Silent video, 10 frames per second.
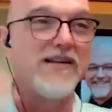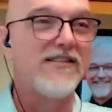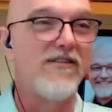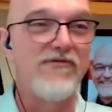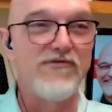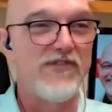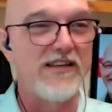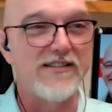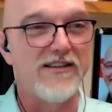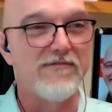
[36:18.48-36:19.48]
Maybe it's the
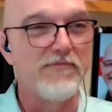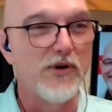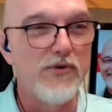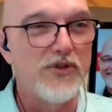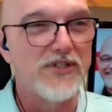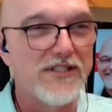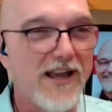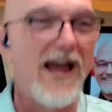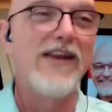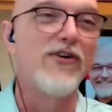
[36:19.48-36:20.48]
Feast of
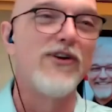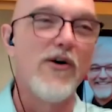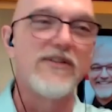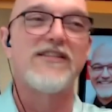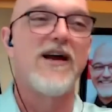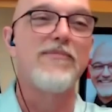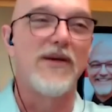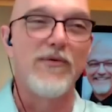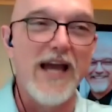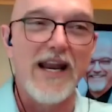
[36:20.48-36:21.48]
Booths. I don't know. It's
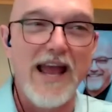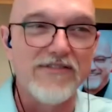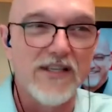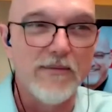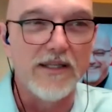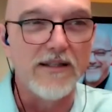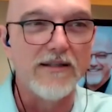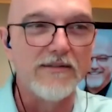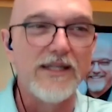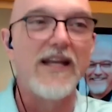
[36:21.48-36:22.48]
something. We got to have something.
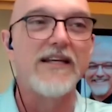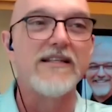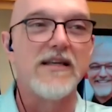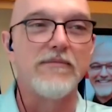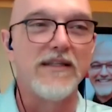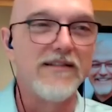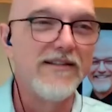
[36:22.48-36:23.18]
We got to get something.